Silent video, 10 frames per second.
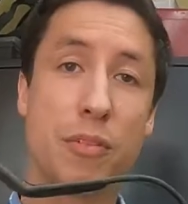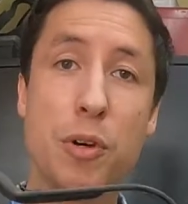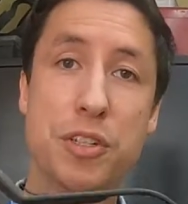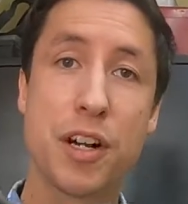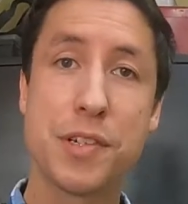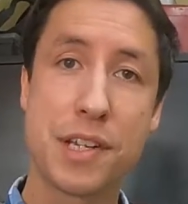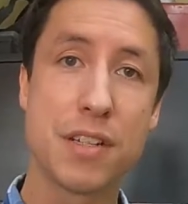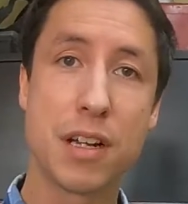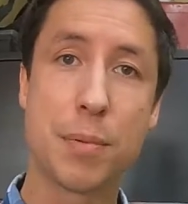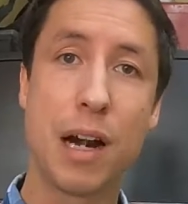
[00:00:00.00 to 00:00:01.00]
for most cars, that's
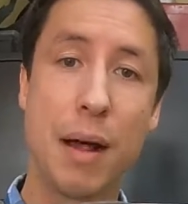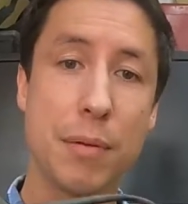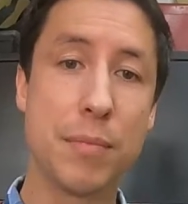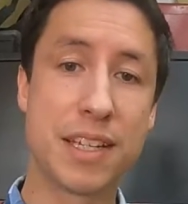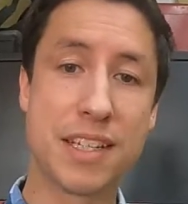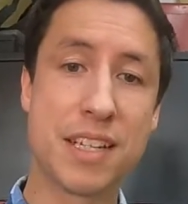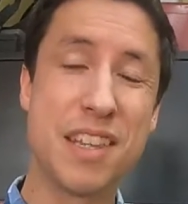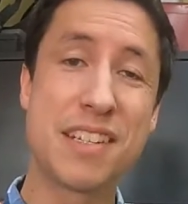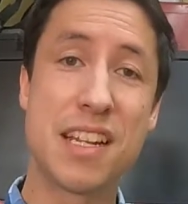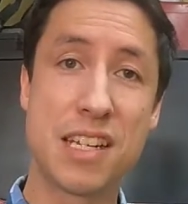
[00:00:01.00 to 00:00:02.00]
not a problem because
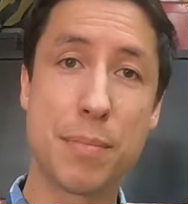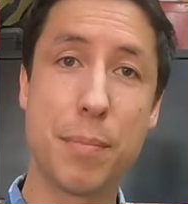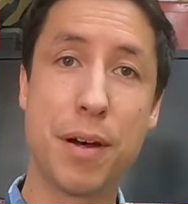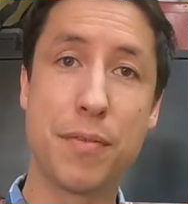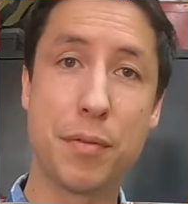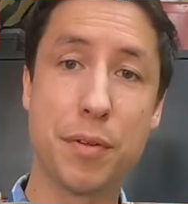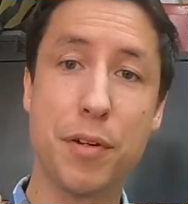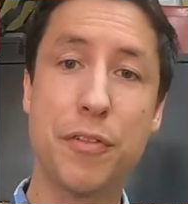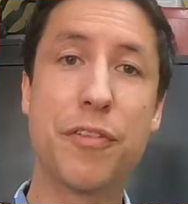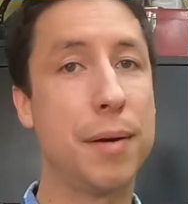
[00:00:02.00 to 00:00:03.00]
this ends up above the
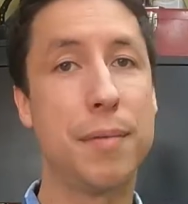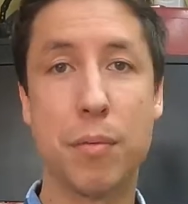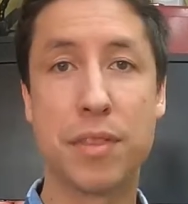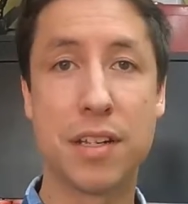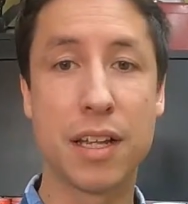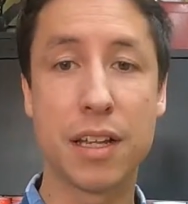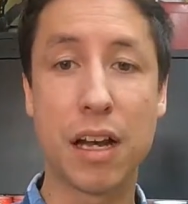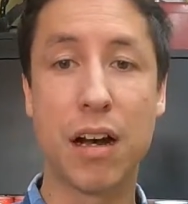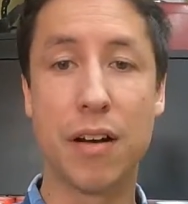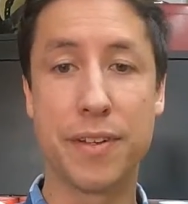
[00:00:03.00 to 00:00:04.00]
roof, but with the Delica,
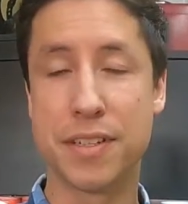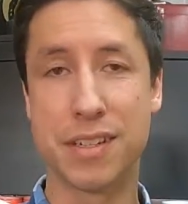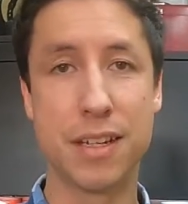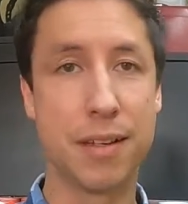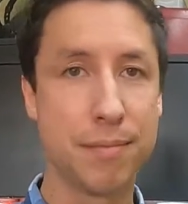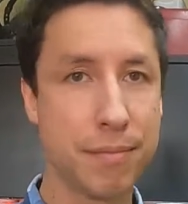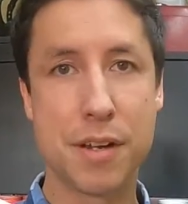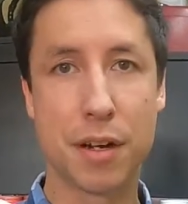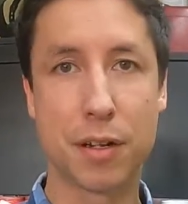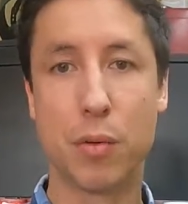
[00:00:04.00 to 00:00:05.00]
obviously, it's
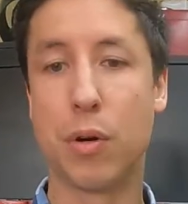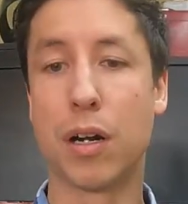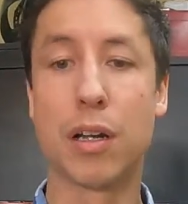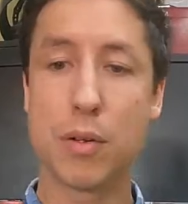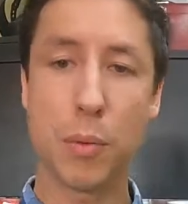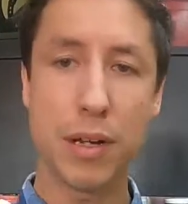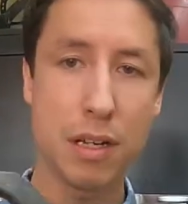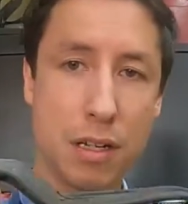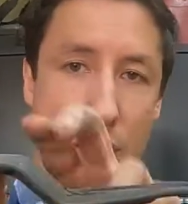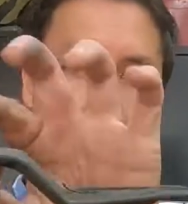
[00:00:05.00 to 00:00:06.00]
not gonna work. So what we need
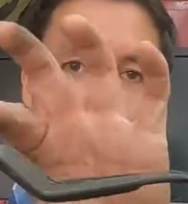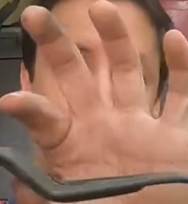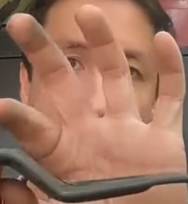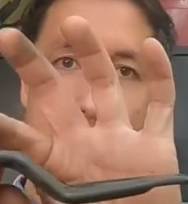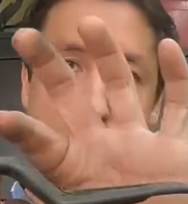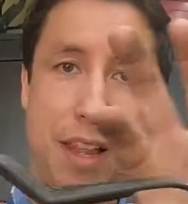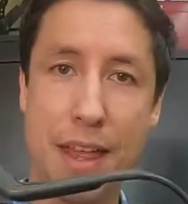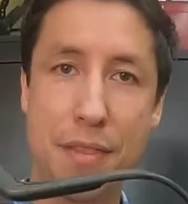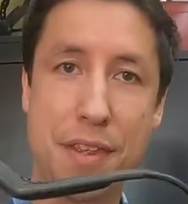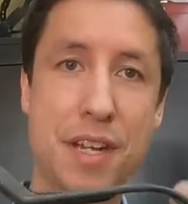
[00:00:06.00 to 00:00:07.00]
to do is try and
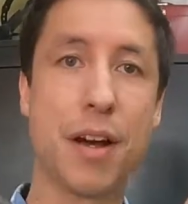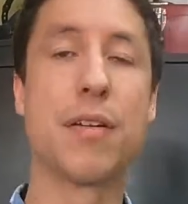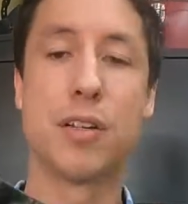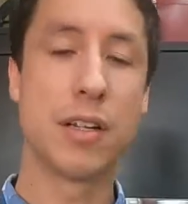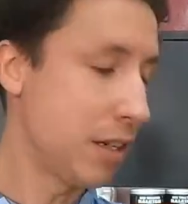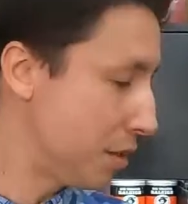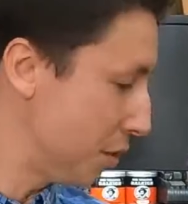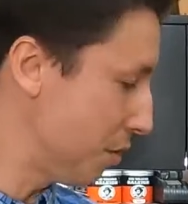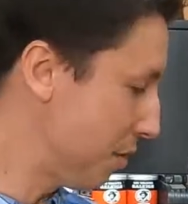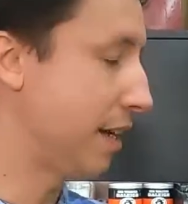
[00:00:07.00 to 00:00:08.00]
flatten this out. So all I'm gonna
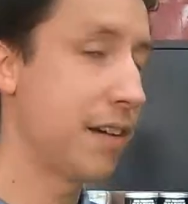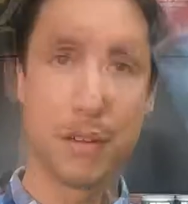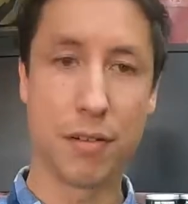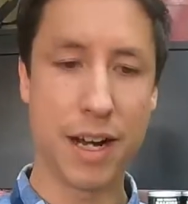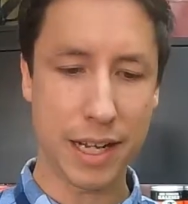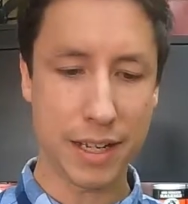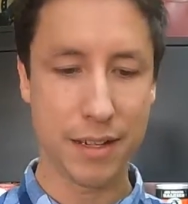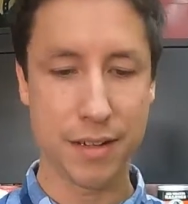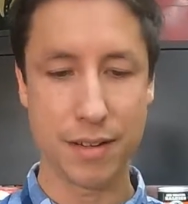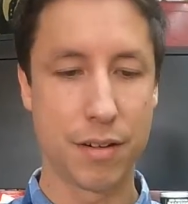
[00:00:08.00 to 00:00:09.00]
do, take a rag,
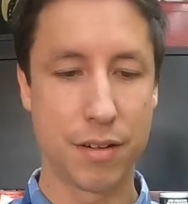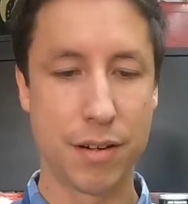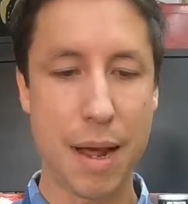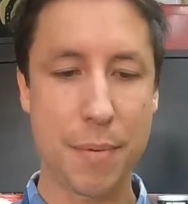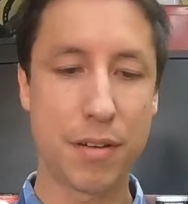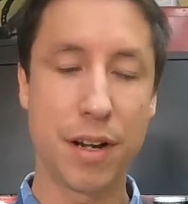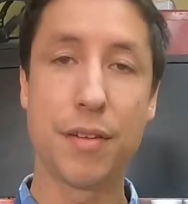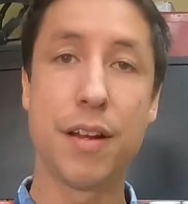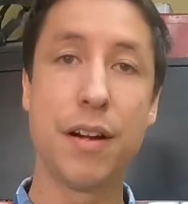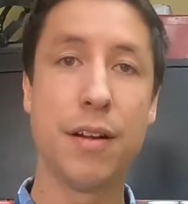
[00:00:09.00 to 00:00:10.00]
wrap it around
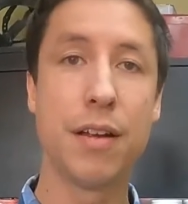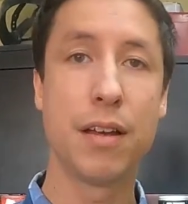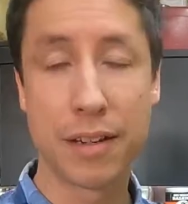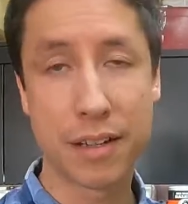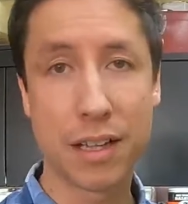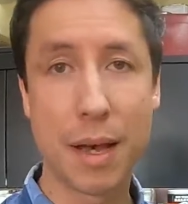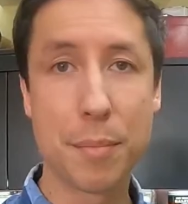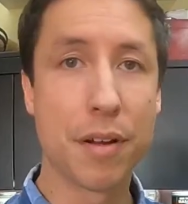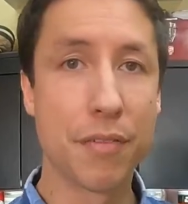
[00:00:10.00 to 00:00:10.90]
there, and I'm gonna clamp it in a